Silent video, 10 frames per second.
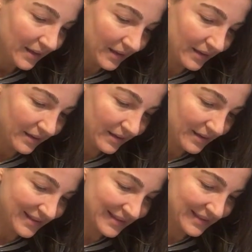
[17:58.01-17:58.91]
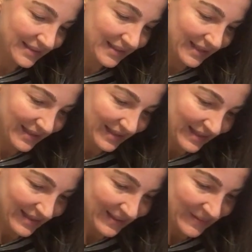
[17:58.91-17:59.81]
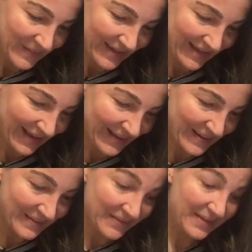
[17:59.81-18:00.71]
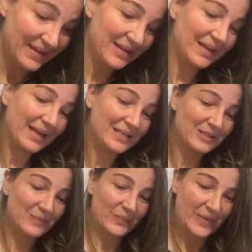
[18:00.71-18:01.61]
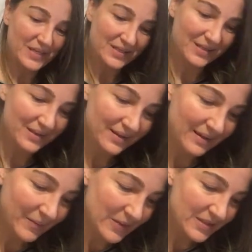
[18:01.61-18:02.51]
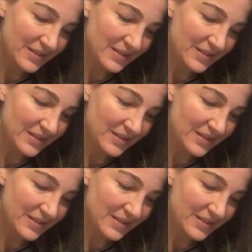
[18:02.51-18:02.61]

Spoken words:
And then we have the expression, which